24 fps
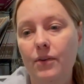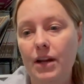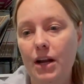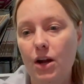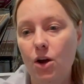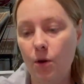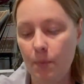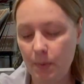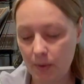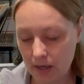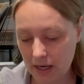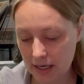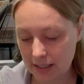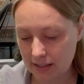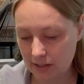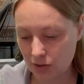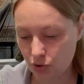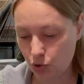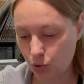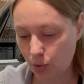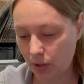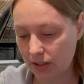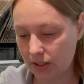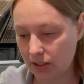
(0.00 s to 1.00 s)
I hope you guys
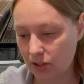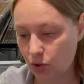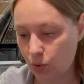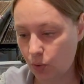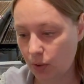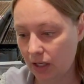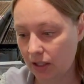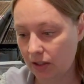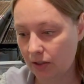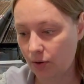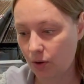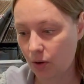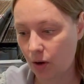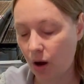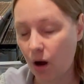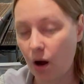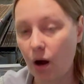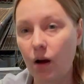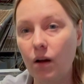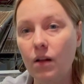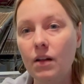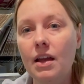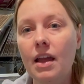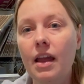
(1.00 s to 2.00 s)
enjoyed this quick little
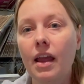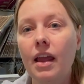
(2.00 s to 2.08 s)
haul.